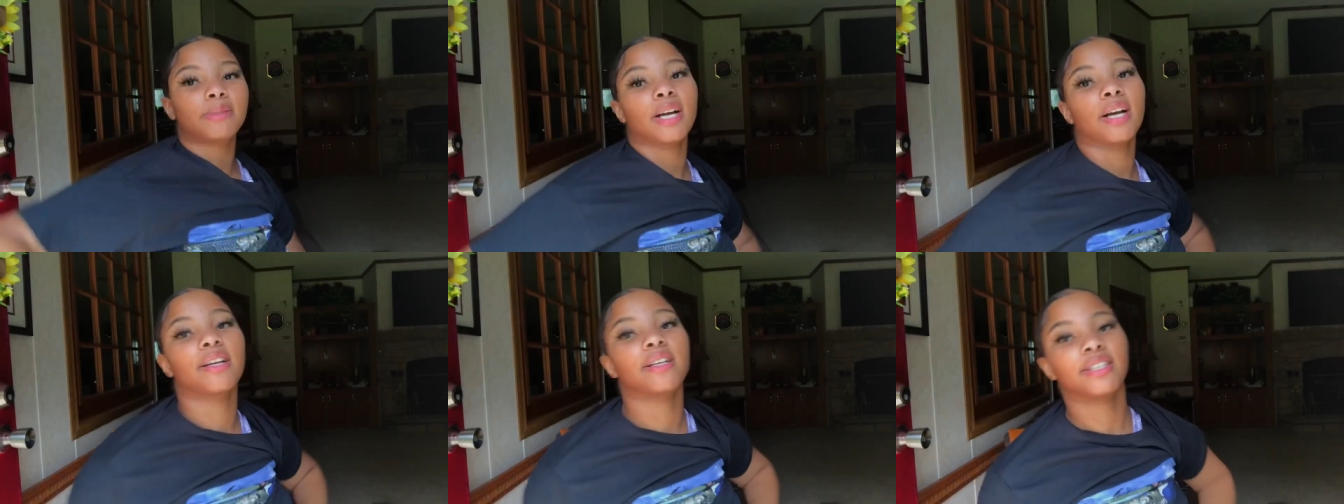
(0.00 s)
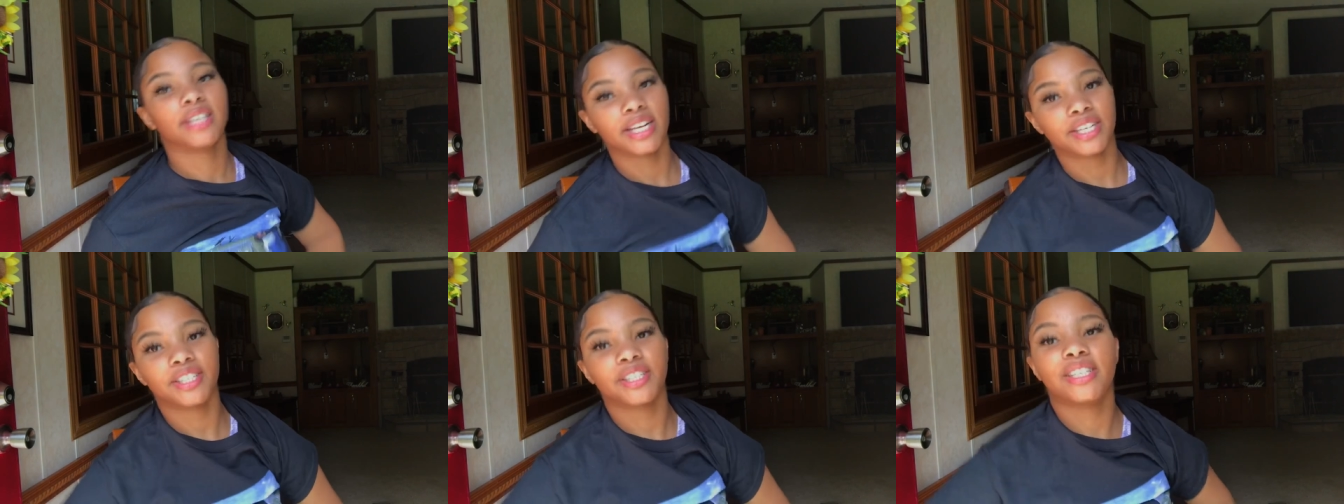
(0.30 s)
tired of
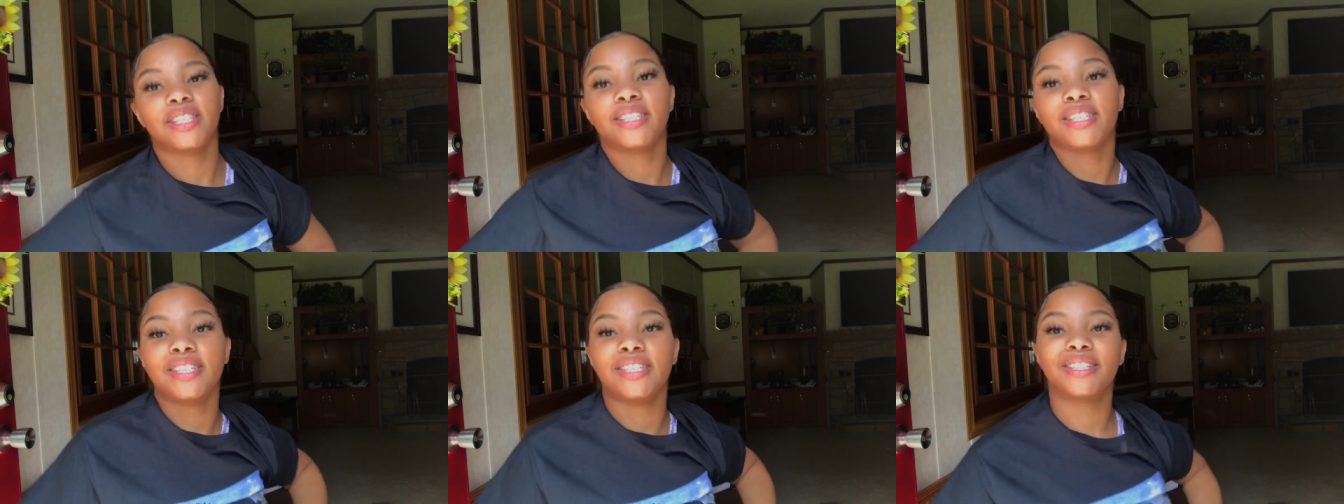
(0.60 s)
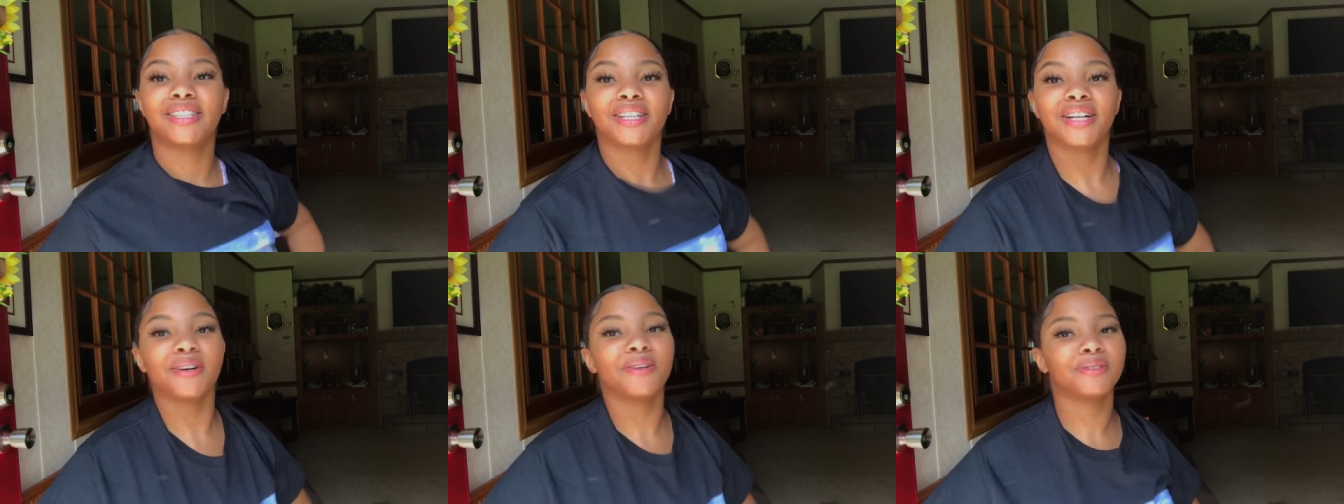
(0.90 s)
changing into
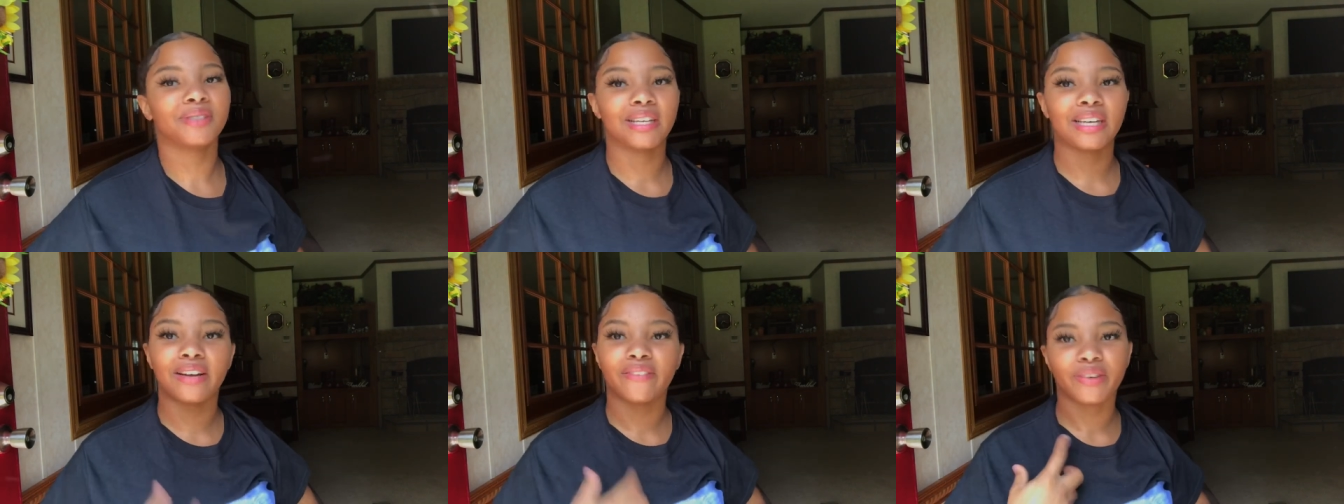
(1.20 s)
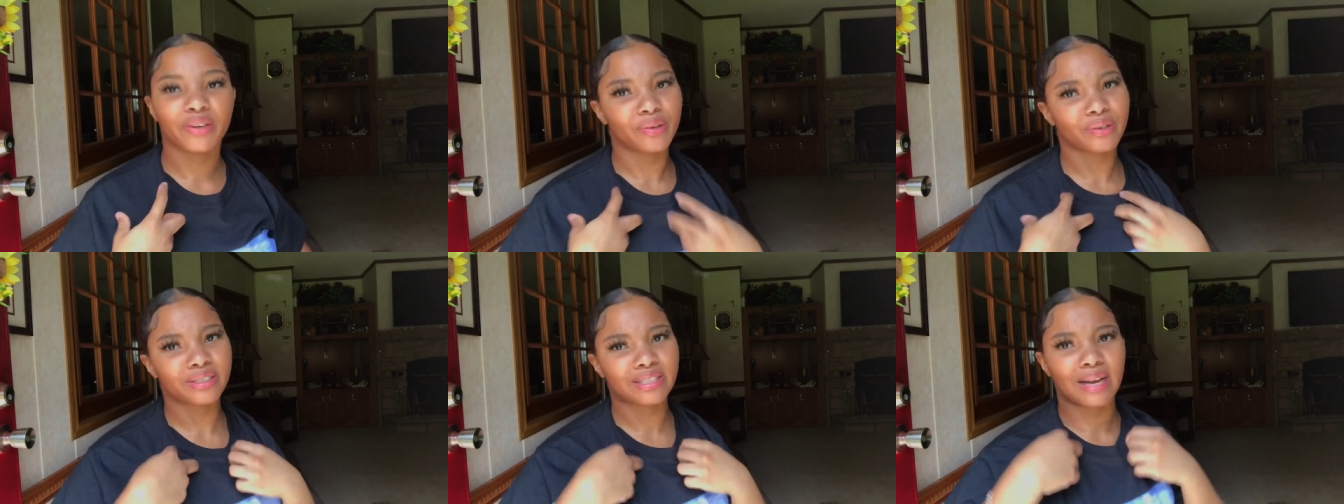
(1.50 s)
these clothes. I
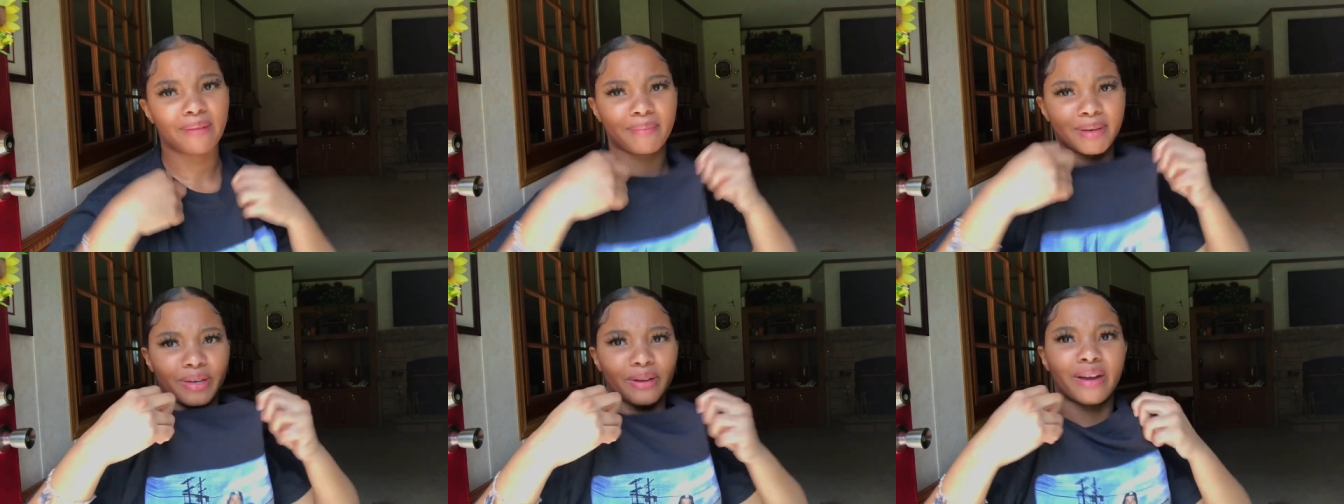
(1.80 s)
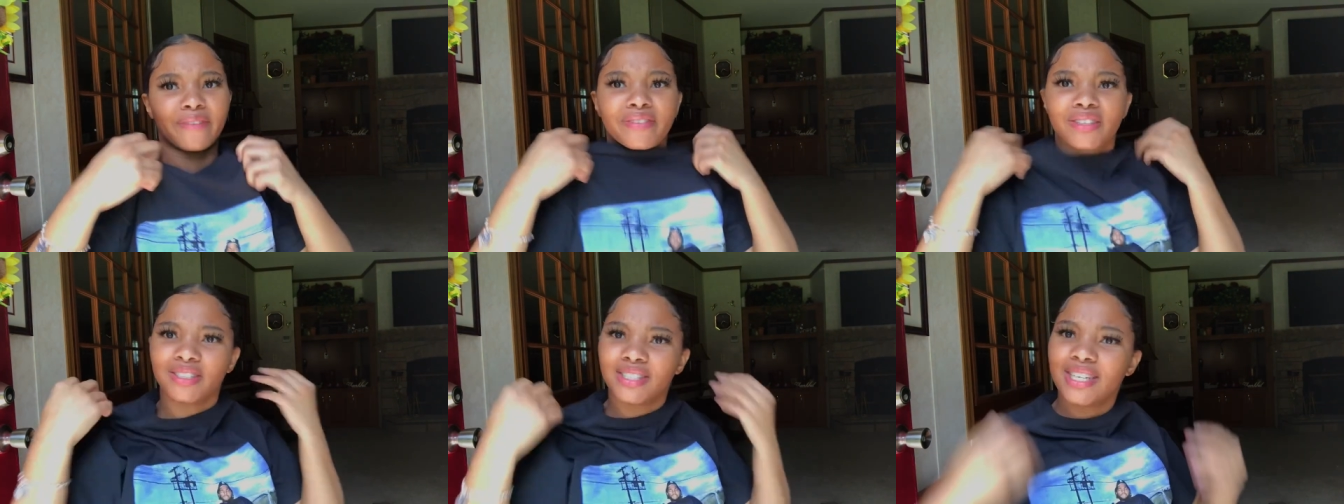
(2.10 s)
never noticed how many
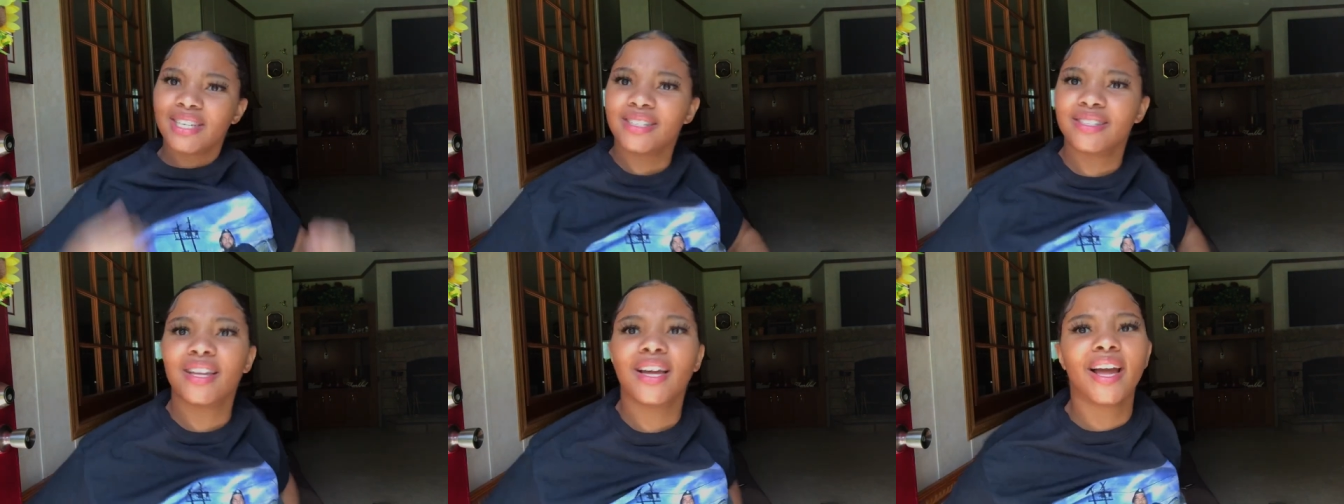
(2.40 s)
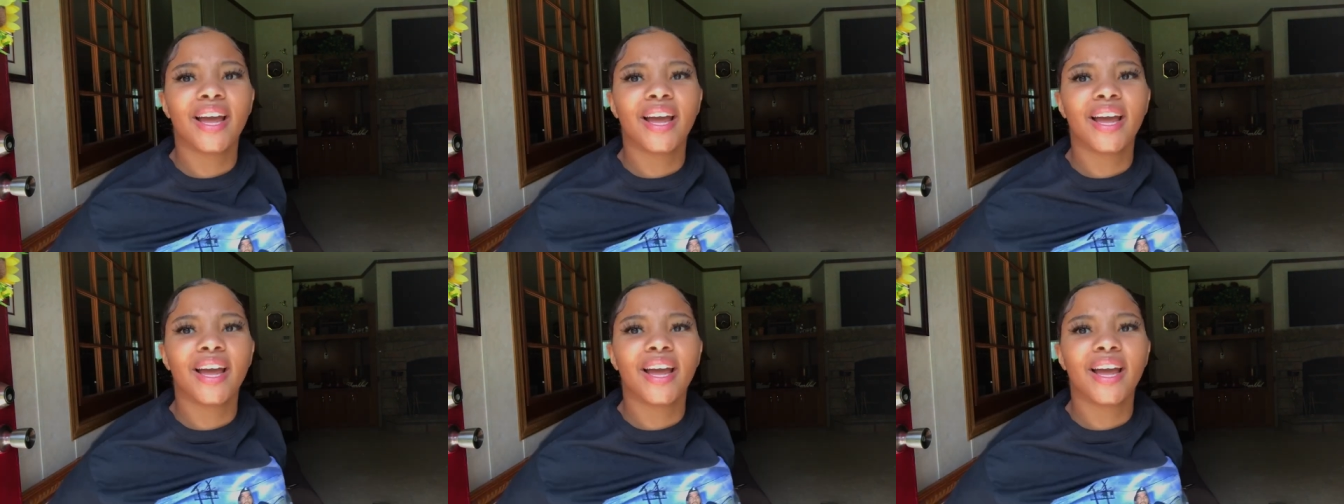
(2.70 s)
graphic tees I